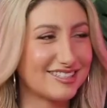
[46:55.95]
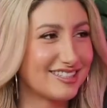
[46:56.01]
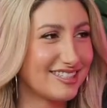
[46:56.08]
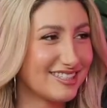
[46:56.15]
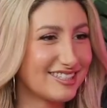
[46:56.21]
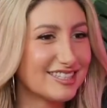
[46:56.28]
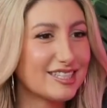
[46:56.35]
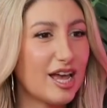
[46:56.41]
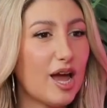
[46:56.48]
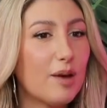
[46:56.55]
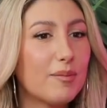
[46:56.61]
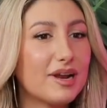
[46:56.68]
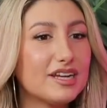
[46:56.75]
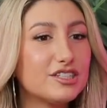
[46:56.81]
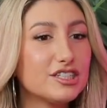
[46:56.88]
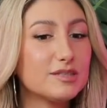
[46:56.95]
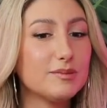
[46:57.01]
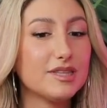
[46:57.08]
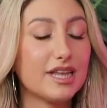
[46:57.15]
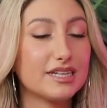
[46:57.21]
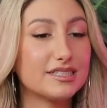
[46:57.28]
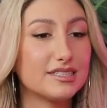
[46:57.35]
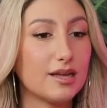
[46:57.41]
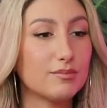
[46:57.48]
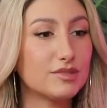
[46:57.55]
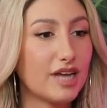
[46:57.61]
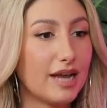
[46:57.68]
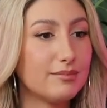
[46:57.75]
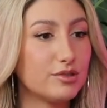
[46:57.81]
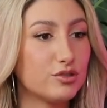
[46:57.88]
statistics. Yeah. But I just mean like
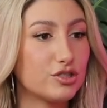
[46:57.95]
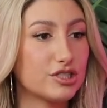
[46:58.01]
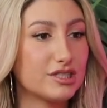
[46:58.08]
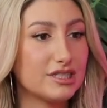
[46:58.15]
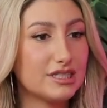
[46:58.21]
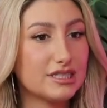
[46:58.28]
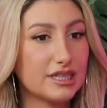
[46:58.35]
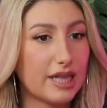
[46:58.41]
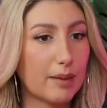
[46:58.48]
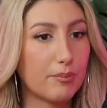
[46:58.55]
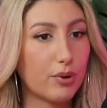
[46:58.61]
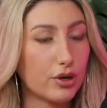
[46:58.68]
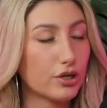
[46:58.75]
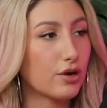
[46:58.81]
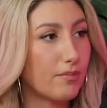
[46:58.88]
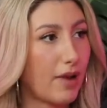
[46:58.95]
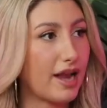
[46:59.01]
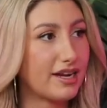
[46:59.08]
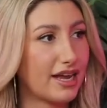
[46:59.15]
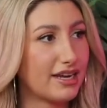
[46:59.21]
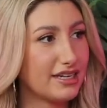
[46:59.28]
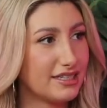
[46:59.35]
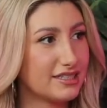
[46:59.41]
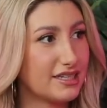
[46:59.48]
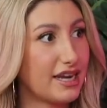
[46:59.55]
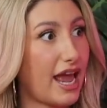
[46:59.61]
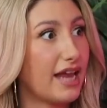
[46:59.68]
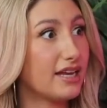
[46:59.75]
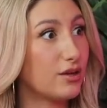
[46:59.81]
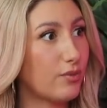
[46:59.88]
sometimes you just need to like put your mind at ease in
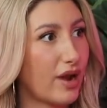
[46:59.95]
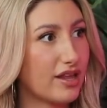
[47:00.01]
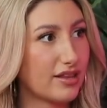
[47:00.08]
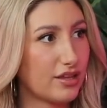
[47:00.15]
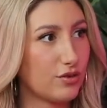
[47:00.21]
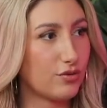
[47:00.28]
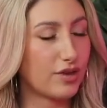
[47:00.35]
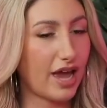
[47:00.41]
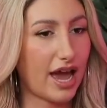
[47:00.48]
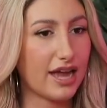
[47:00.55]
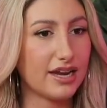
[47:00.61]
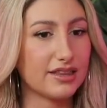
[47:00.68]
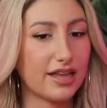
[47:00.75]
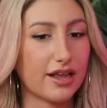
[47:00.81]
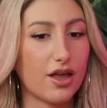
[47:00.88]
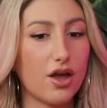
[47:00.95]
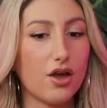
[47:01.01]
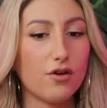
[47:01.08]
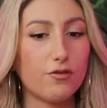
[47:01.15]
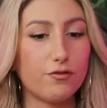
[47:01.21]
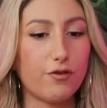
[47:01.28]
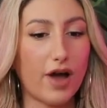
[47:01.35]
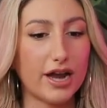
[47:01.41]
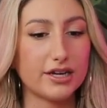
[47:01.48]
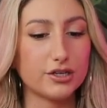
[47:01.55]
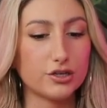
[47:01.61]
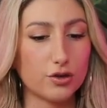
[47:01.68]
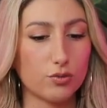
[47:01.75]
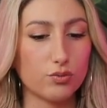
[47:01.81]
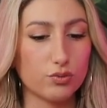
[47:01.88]
any way that you can and like find
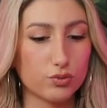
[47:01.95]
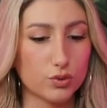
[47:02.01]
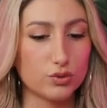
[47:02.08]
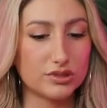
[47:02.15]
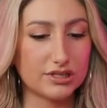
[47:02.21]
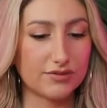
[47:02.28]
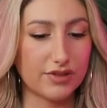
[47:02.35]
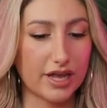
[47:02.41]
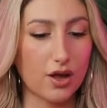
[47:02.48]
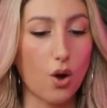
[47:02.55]
your roots of like,